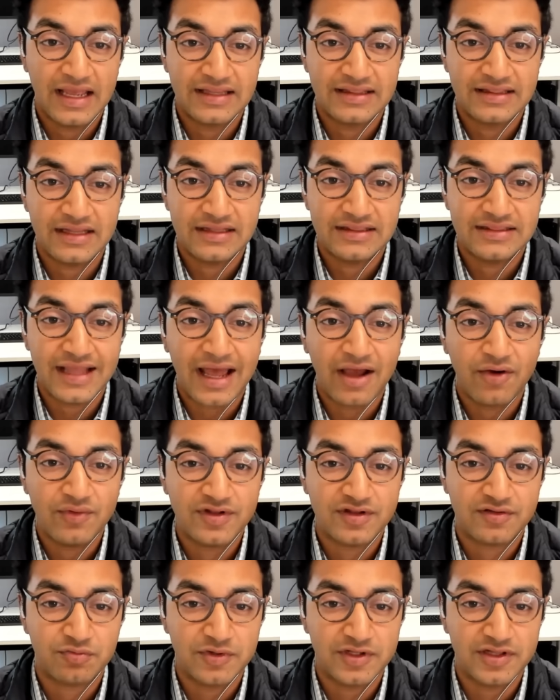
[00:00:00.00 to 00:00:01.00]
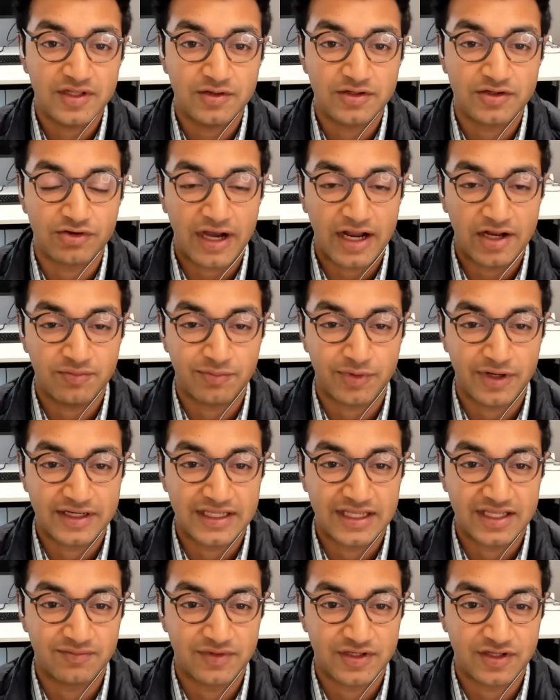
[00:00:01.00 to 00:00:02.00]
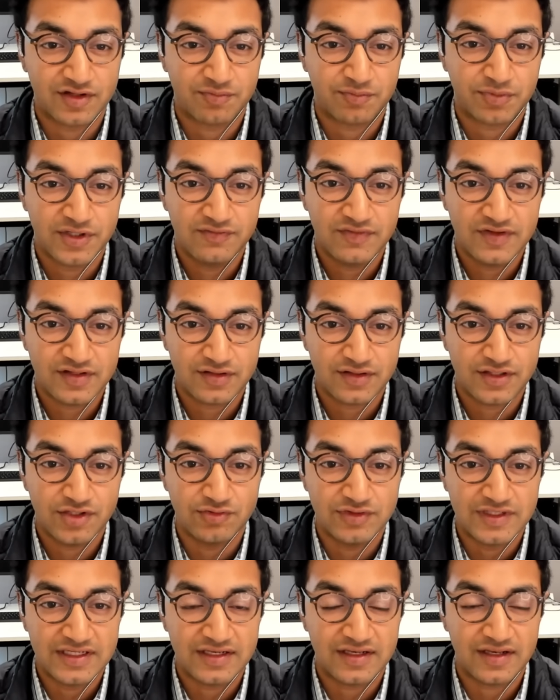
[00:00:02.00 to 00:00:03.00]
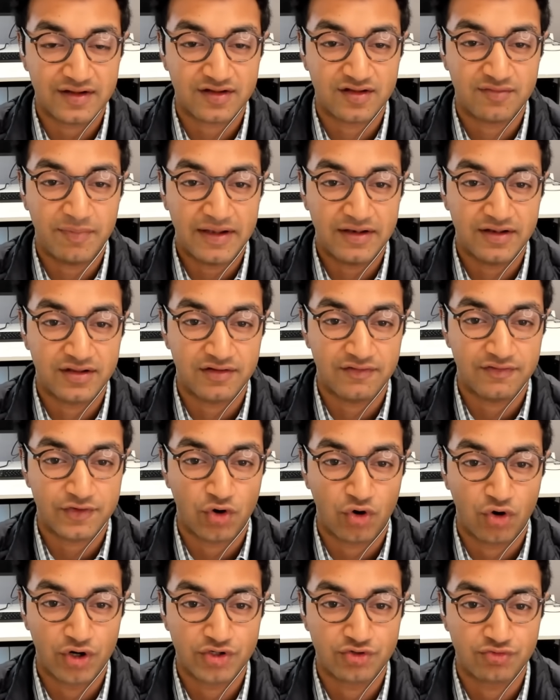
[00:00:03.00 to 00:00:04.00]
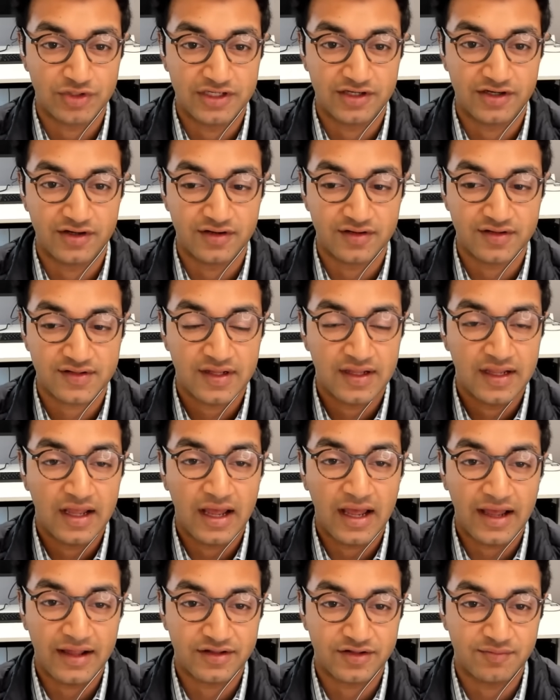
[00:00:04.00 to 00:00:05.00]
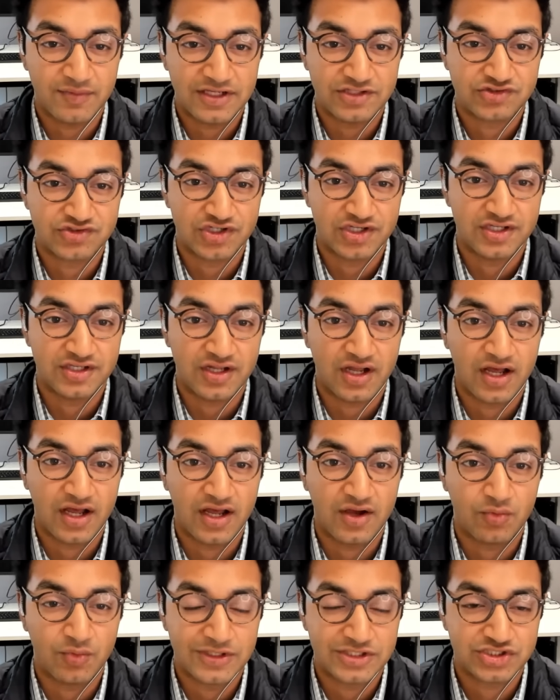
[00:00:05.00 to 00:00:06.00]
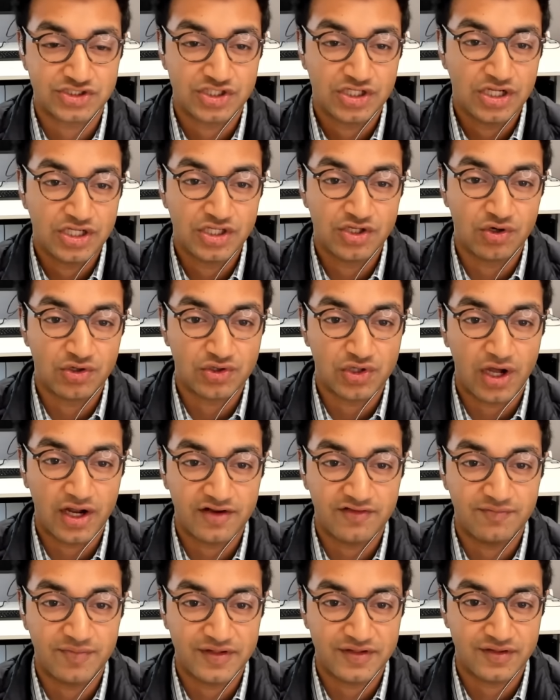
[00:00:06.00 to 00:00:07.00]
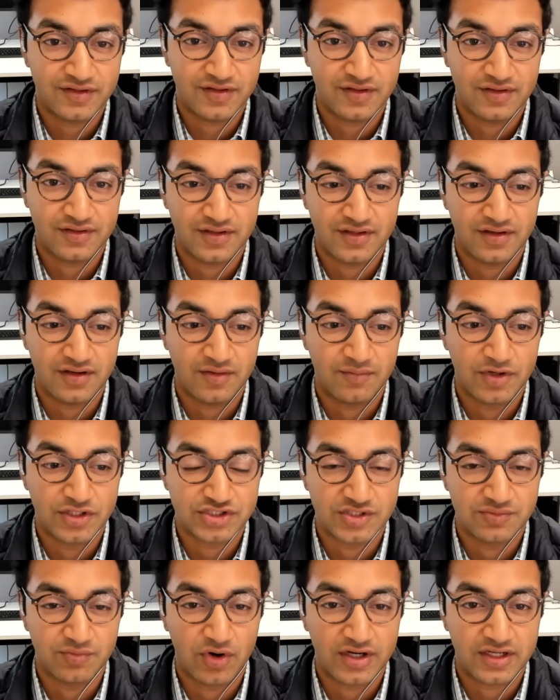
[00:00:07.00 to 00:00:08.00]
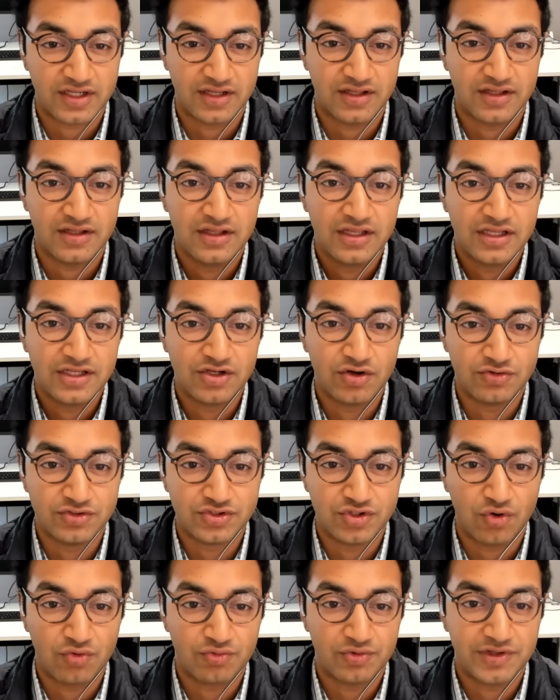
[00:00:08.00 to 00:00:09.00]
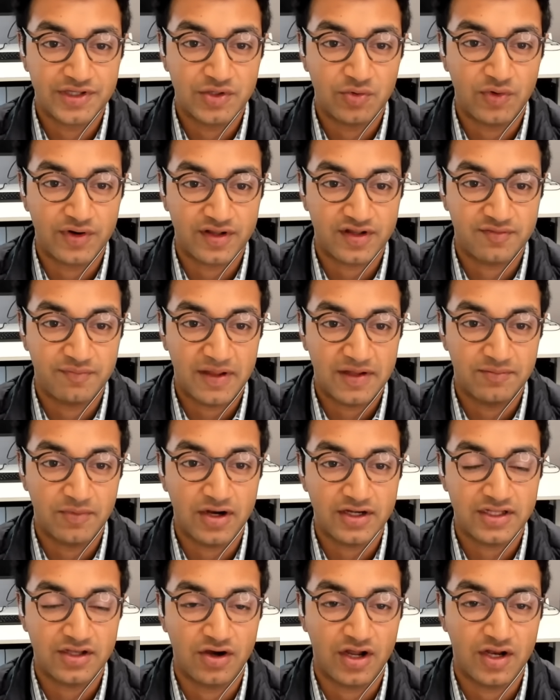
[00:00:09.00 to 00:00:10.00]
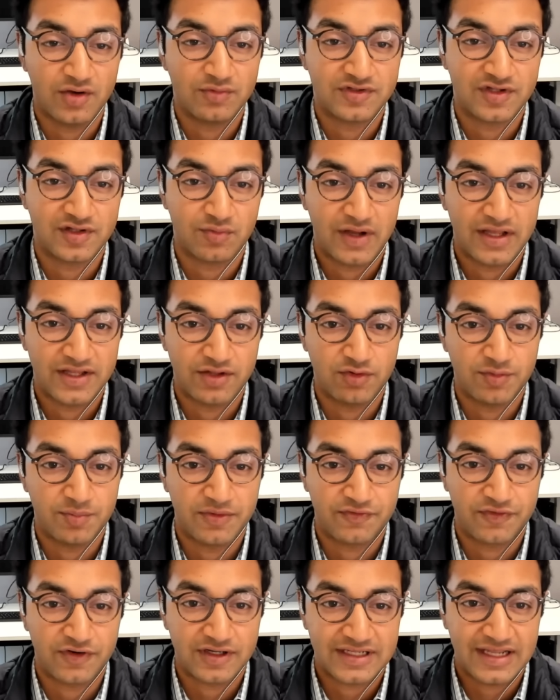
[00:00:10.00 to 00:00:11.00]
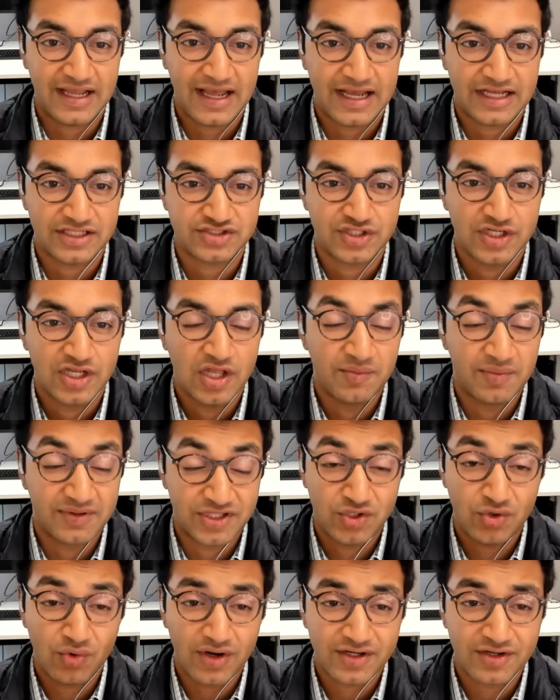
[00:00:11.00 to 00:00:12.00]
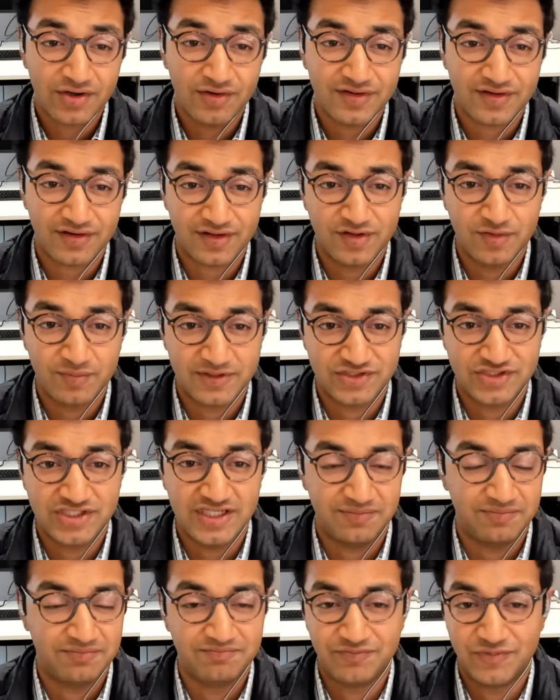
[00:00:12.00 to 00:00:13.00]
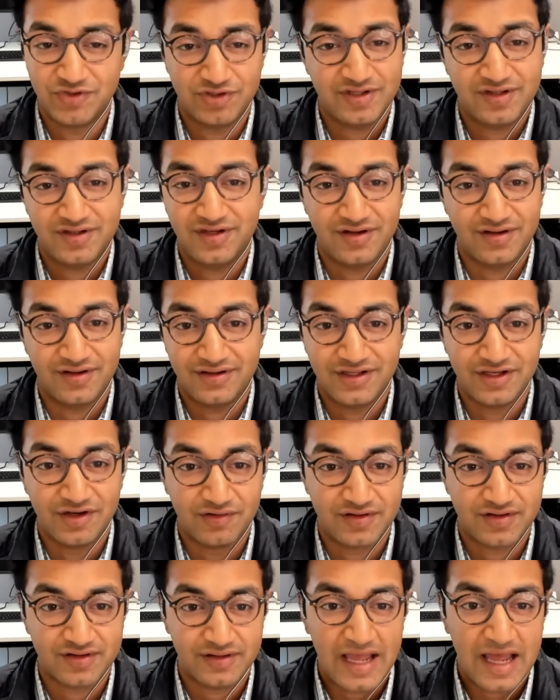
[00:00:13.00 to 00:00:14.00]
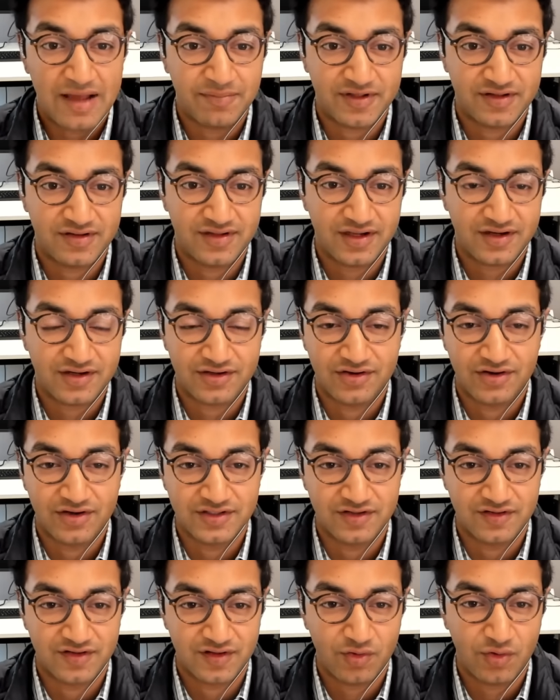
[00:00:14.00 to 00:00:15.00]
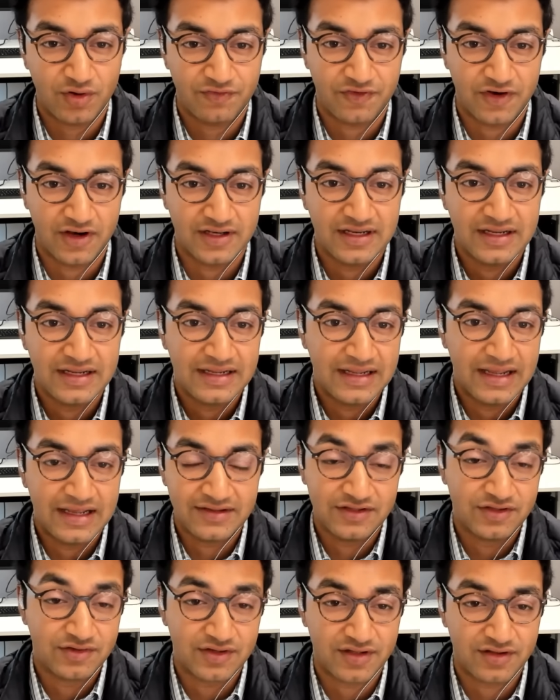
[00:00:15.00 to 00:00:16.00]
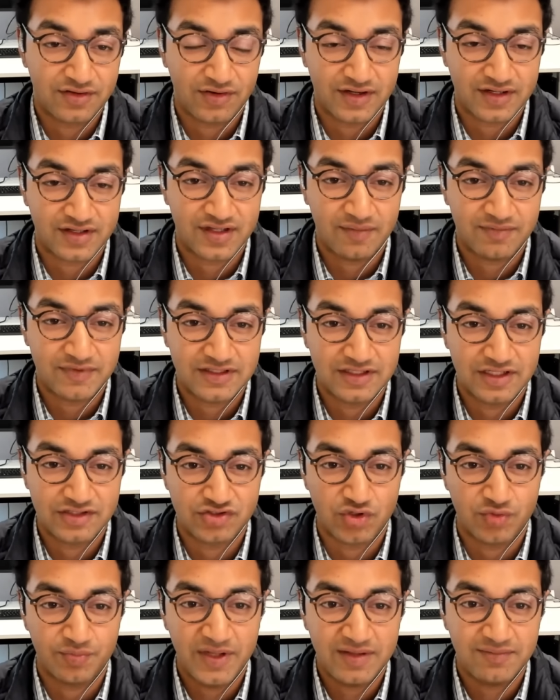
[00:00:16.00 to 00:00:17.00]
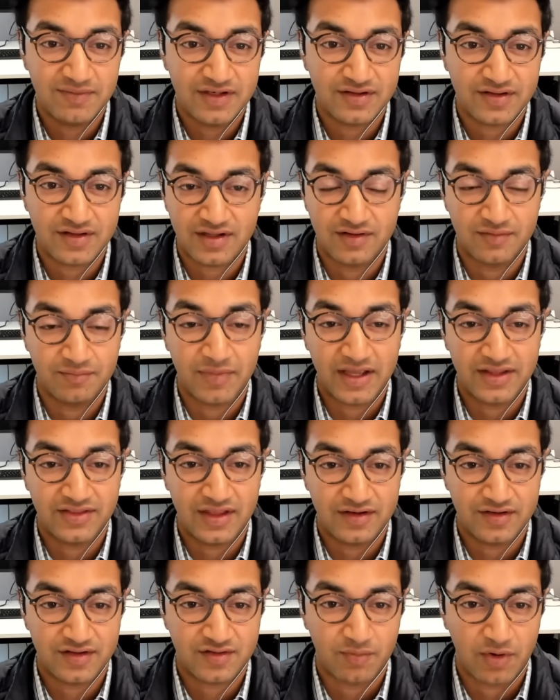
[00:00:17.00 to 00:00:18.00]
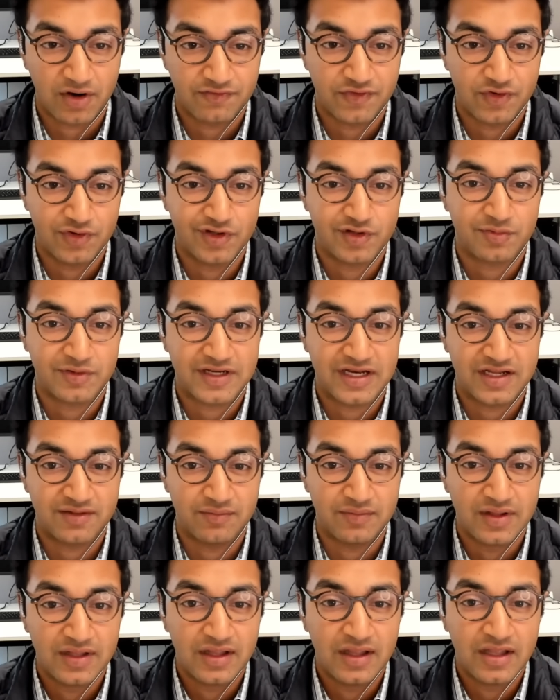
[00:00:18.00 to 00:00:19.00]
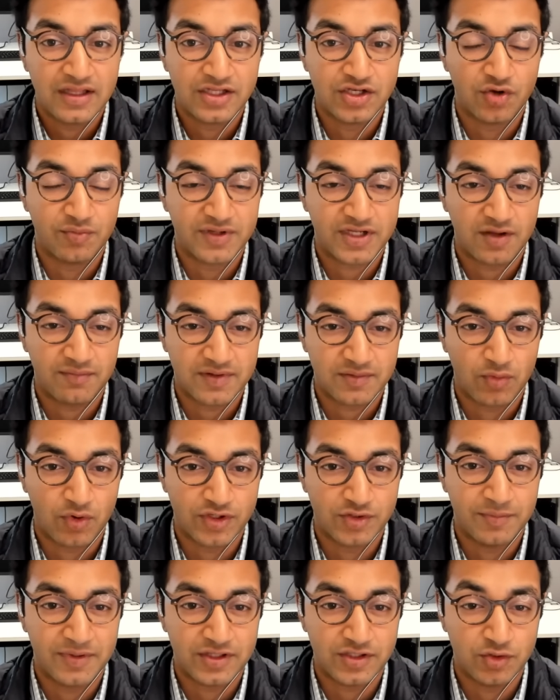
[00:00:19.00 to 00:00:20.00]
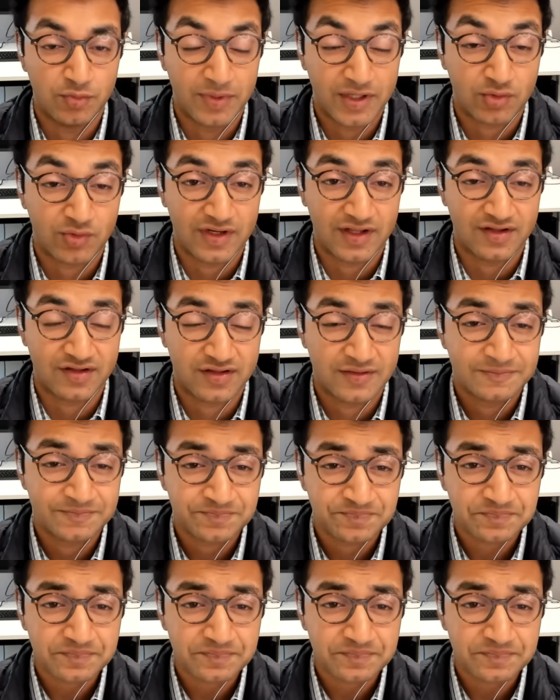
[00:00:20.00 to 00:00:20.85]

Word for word: And that was really groundbreaking because previously you needed expensive card readers, as you mentioned, uh, which you know a lot of businesses in an emerging market you know don't really want to spend money on, which is why they would prefer cash. But QR codes are super cheap. You just need to you know slap a sticker on your storefront, and then you can start accepting digital payments. And by then, smartphones were getting you know becoming more ubiquitous.